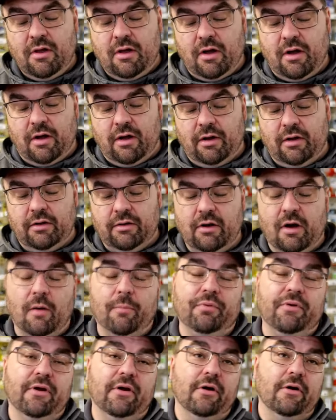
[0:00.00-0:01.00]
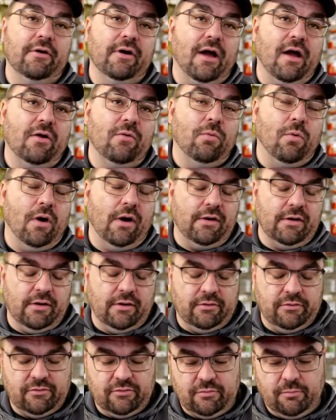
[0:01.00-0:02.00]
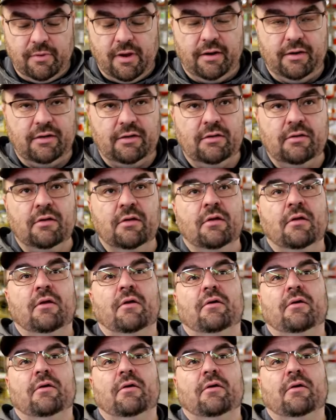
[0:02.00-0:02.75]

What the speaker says: Up here, not quite as many.